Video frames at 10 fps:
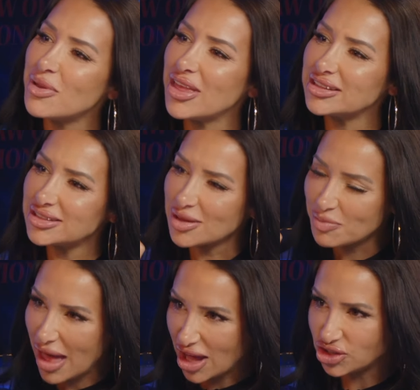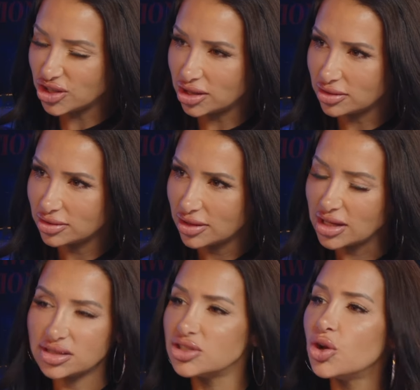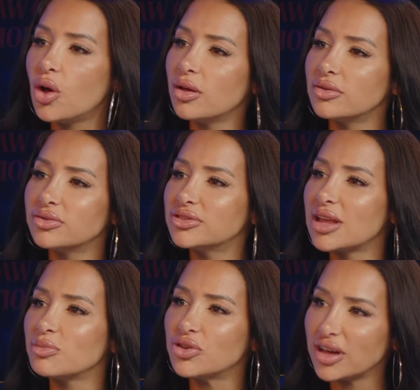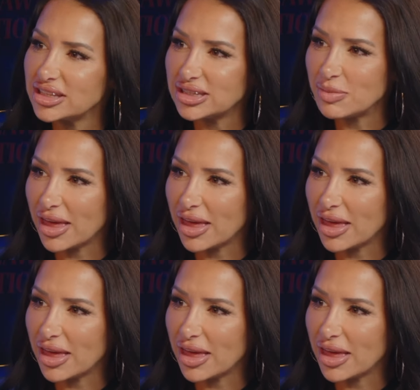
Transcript: but that's passion. It's not some crazy